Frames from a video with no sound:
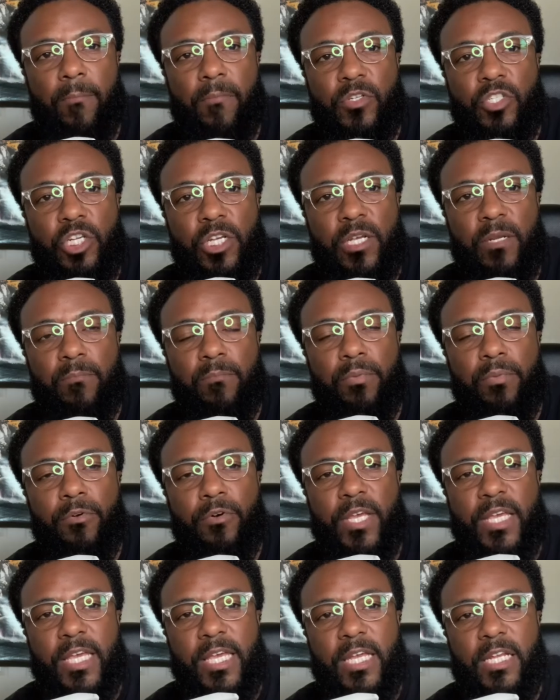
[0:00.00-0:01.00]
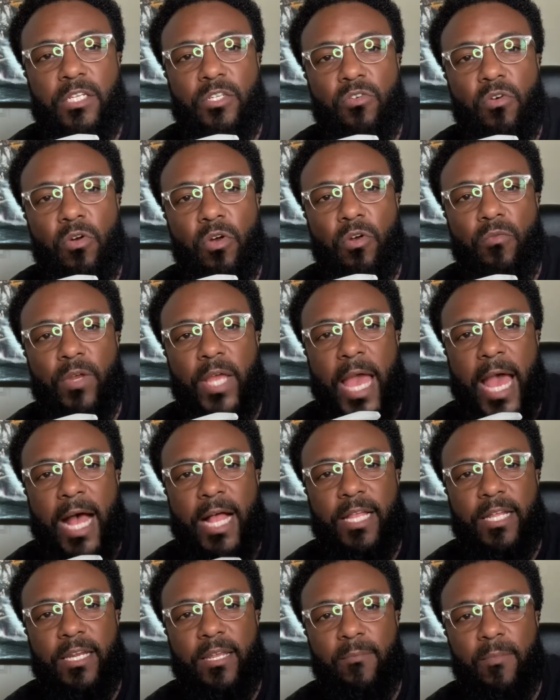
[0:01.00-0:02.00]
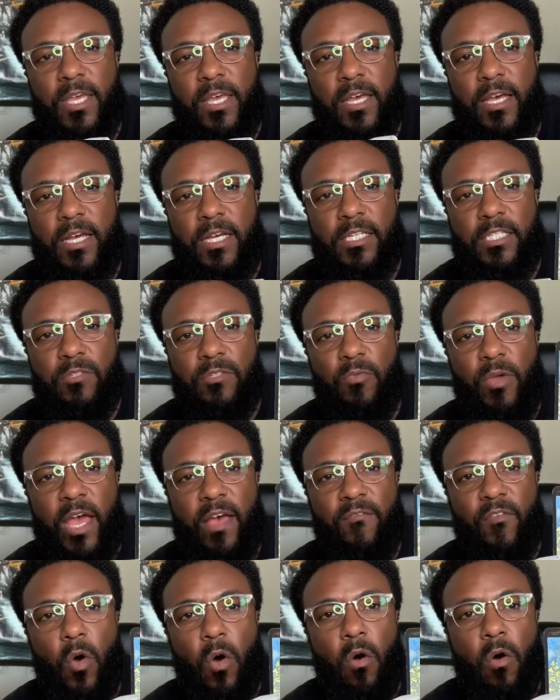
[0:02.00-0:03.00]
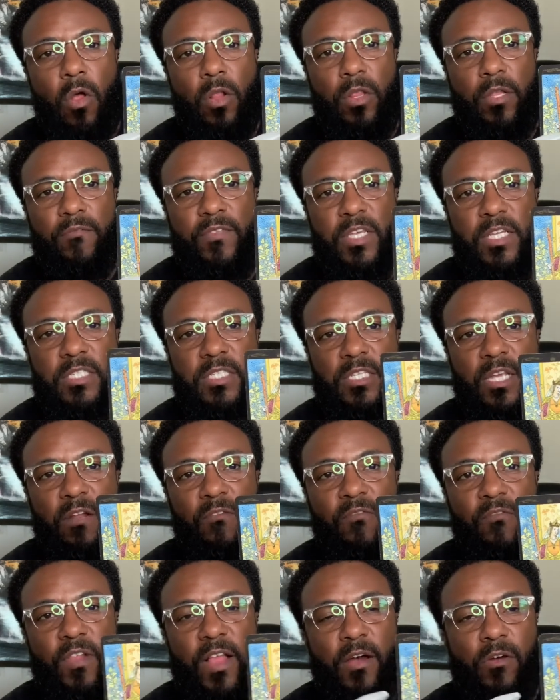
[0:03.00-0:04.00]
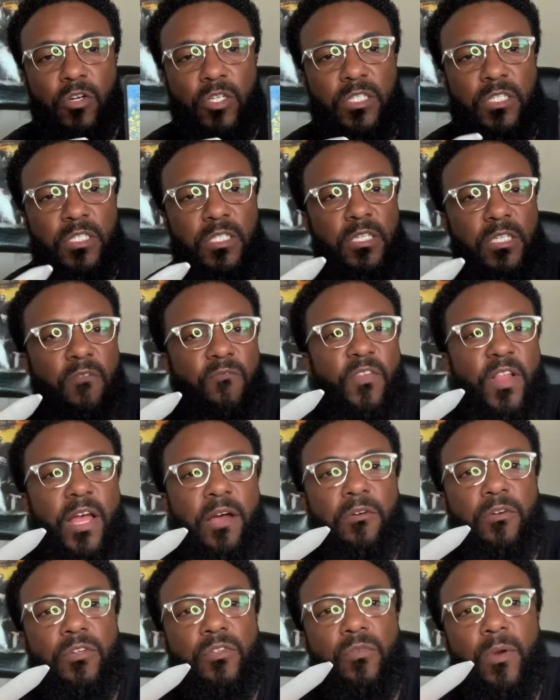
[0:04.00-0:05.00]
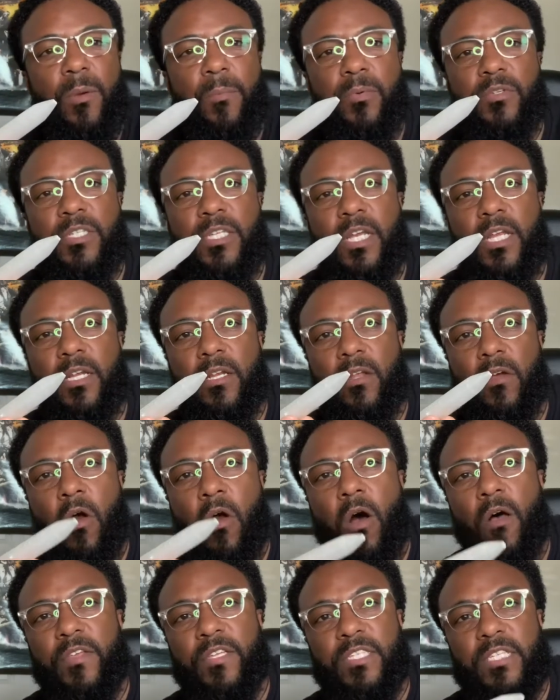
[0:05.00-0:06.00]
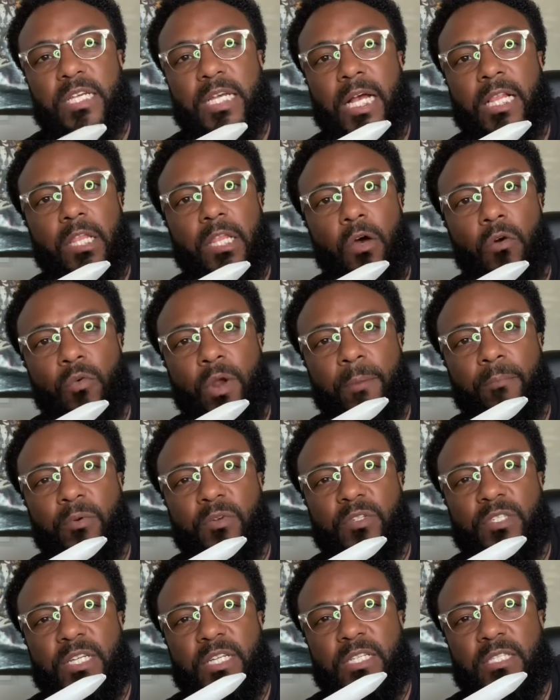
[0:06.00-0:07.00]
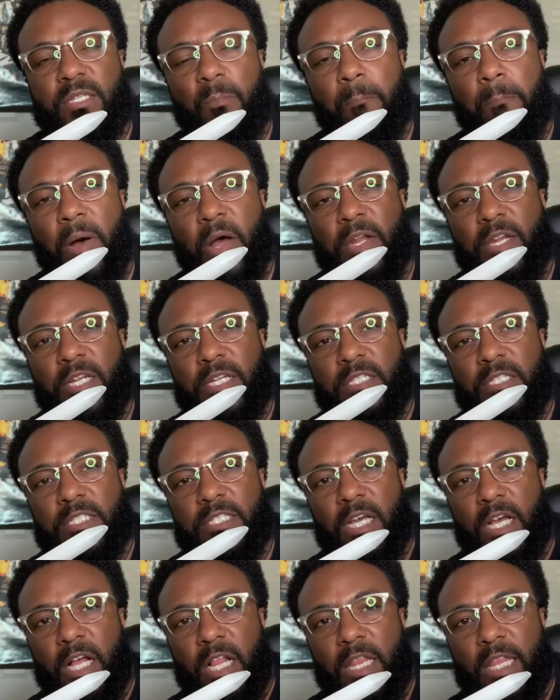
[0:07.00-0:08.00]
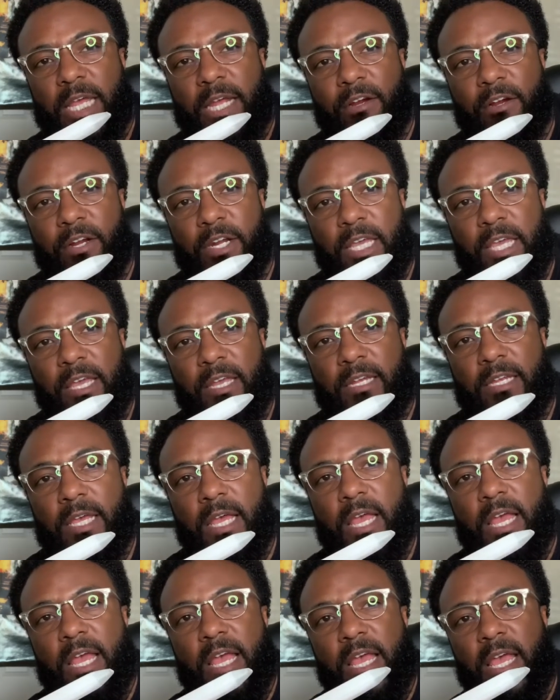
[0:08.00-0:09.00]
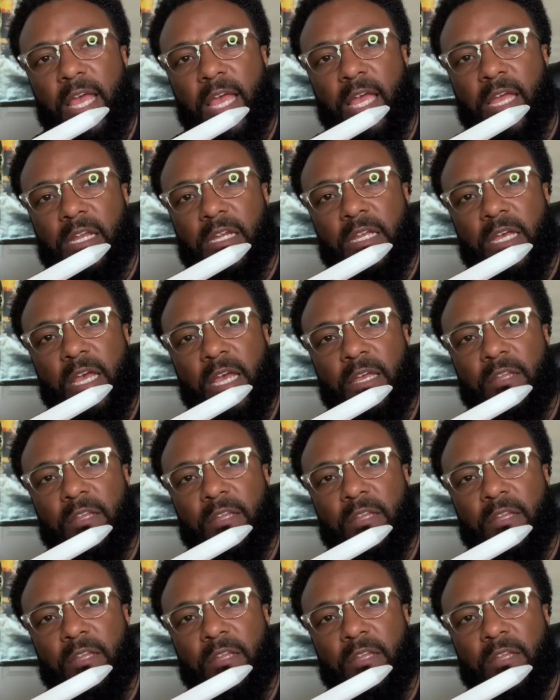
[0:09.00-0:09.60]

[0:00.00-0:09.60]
she can bring into her reality, because we have all of these sunflowers, and sunflowers represent, you know, all this yellow represents abundance and clarity and